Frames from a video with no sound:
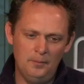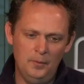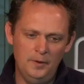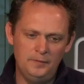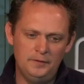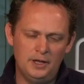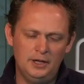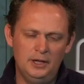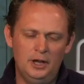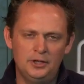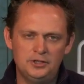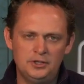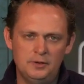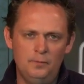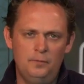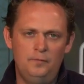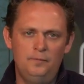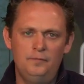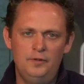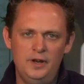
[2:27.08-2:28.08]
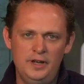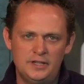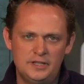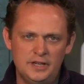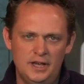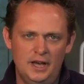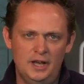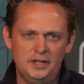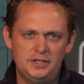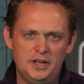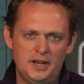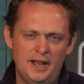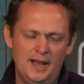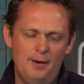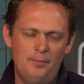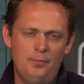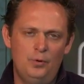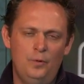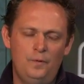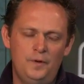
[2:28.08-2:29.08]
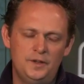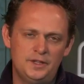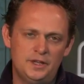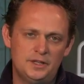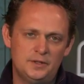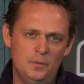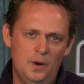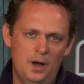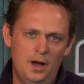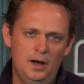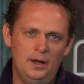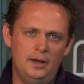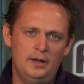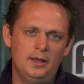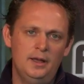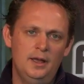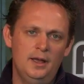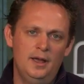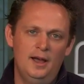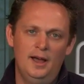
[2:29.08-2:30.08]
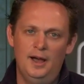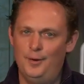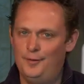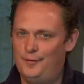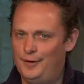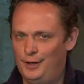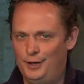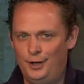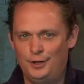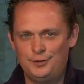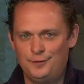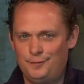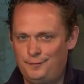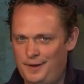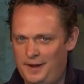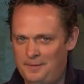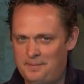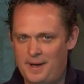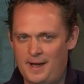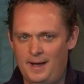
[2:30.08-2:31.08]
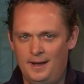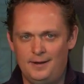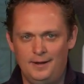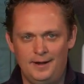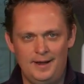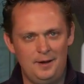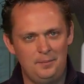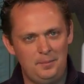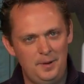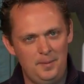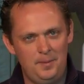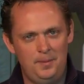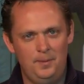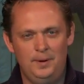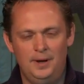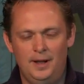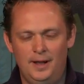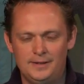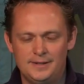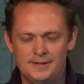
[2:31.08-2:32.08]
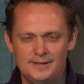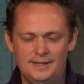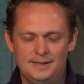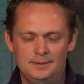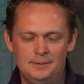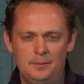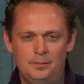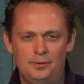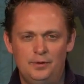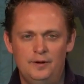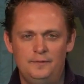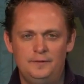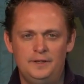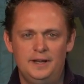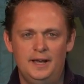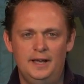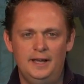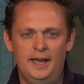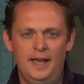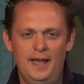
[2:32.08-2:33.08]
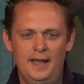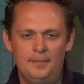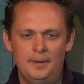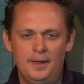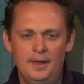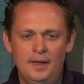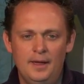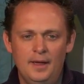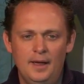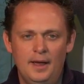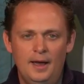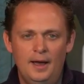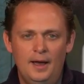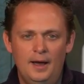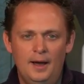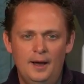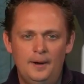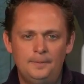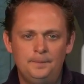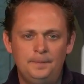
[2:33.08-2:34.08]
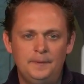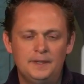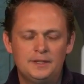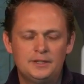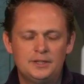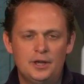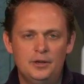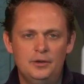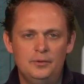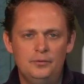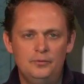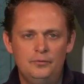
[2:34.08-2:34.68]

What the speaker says: We've done lots of research in how ball physics work. We've had lots of feedback on how people would like to see them improved in our game. So